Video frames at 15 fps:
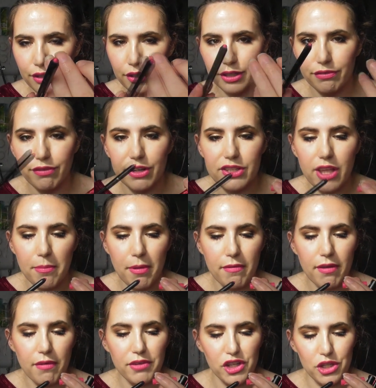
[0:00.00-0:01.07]
It's the first time
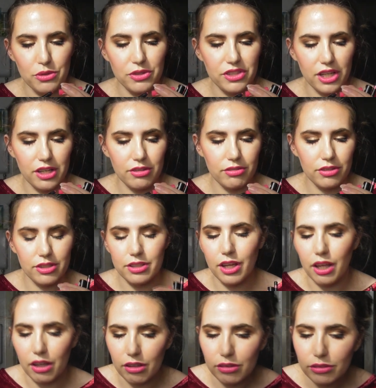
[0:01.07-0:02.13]
I've ever used it
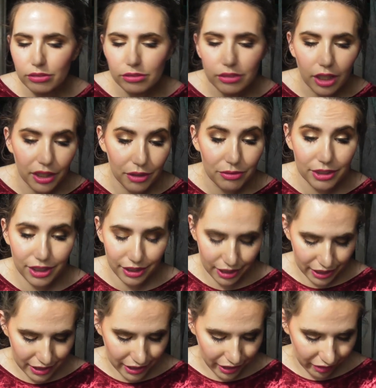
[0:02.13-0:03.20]
today, and I really
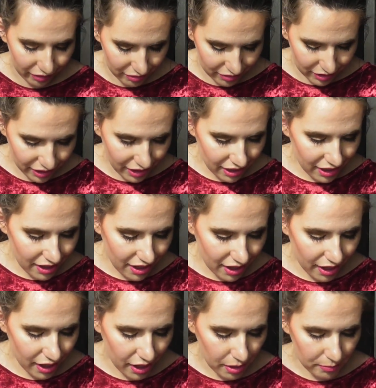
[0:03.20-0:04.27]
like it.
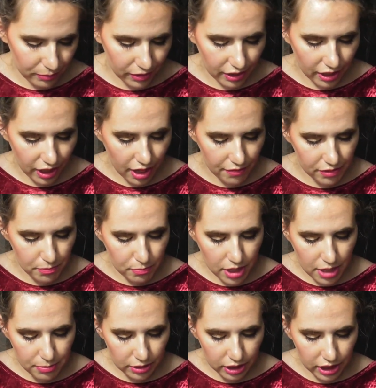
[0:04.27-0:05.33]
And then I have the
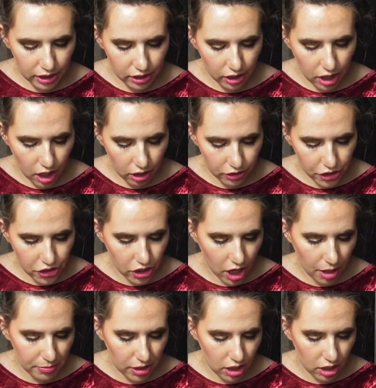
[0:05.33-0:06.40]
Maybelline Color
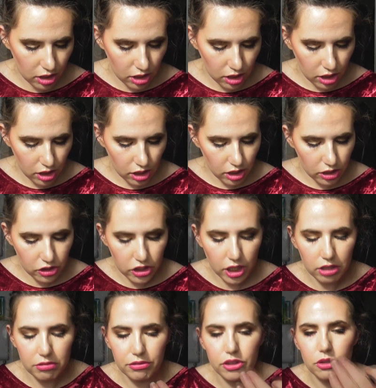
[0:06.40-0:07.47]
Drama in
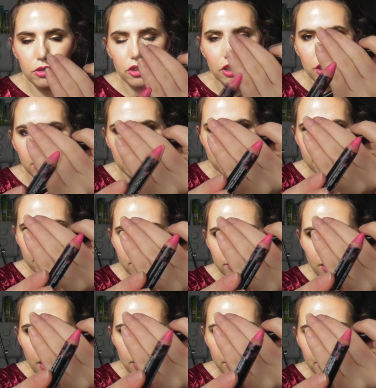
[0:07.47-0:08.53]
shade Fuchsia
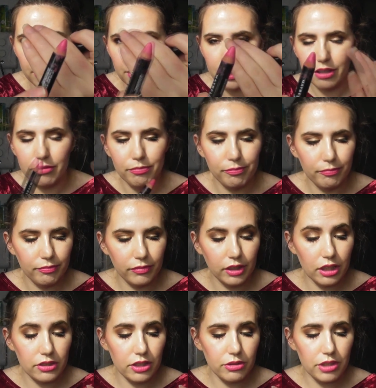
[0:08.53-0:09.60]
Desire,
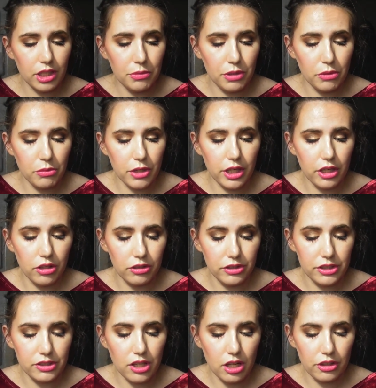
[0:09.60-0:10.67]
because I really want to work on
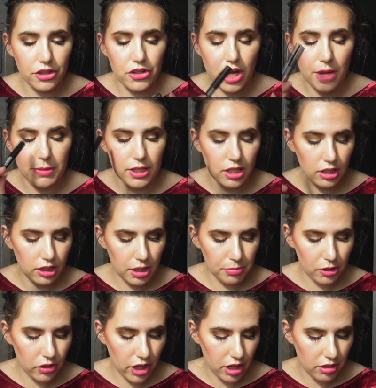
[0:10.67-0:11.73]
these Color Drama lip
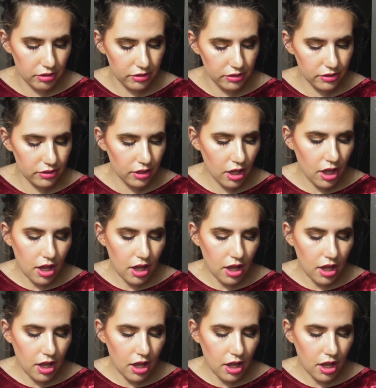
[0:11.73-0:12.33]
crayons.